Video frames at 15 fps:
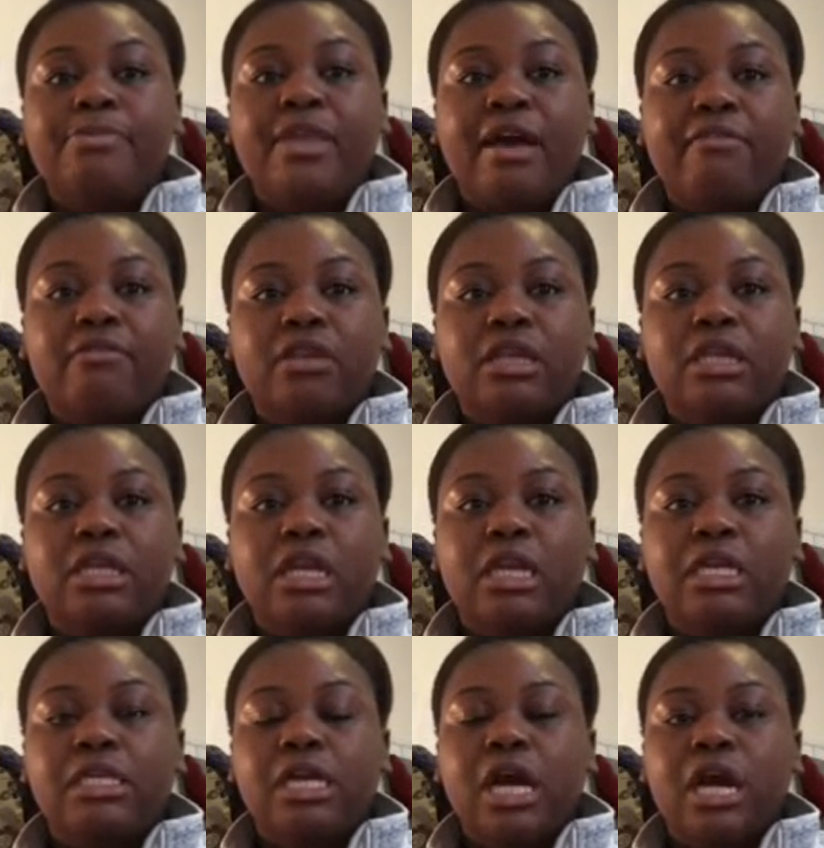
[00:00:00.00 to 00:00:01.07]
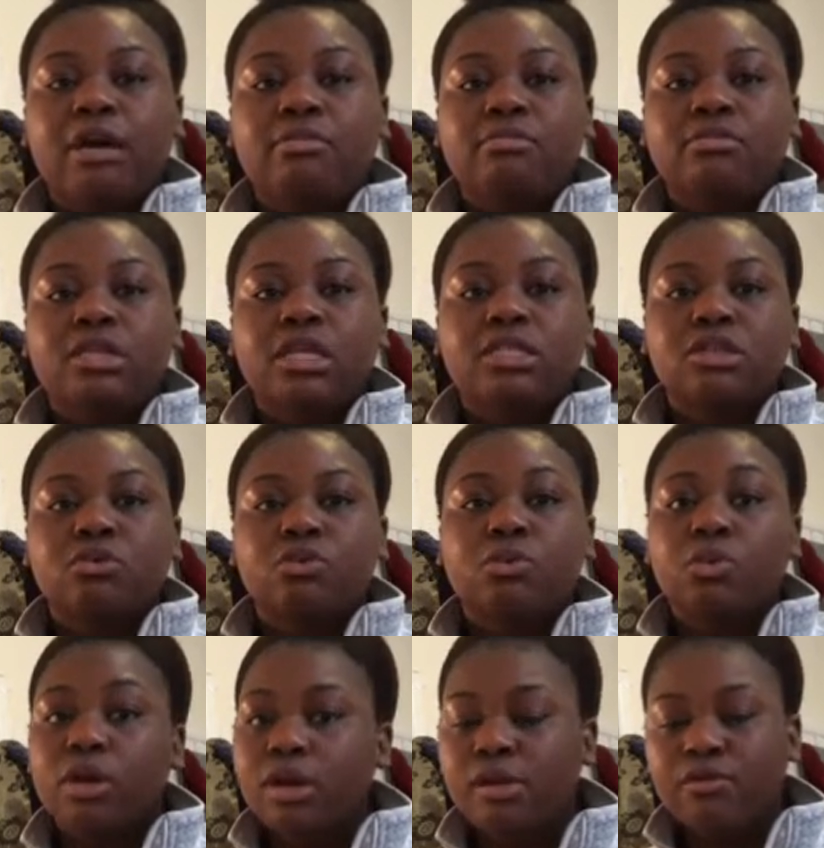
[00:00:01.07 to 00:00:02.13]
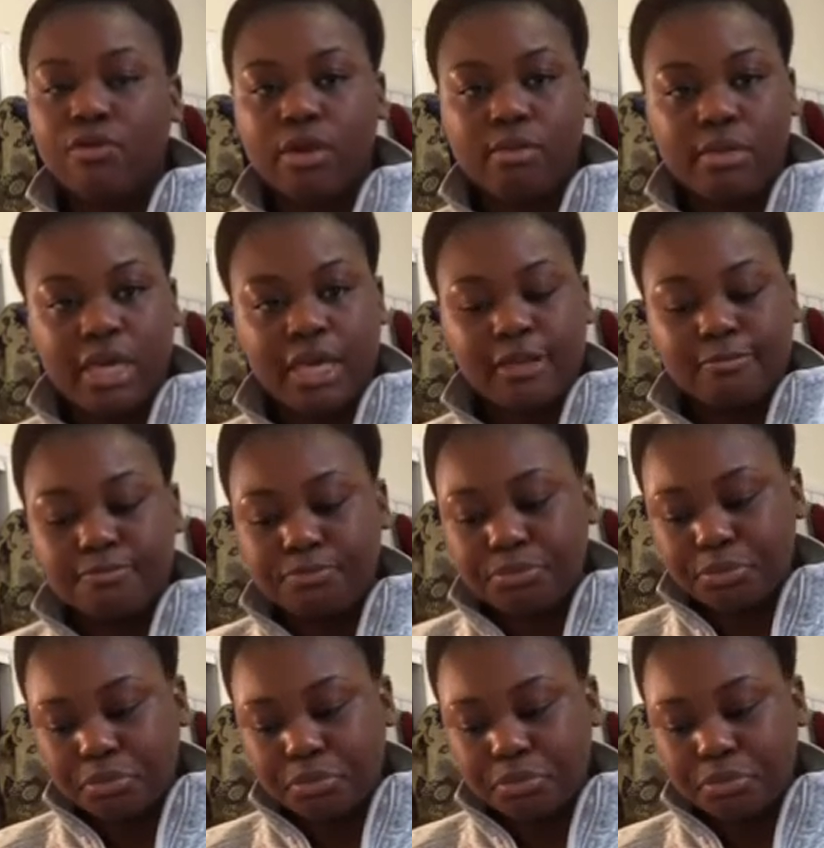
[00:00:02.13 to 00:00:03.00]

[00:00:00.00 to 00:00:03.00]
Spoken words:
definitely doesn't work for me.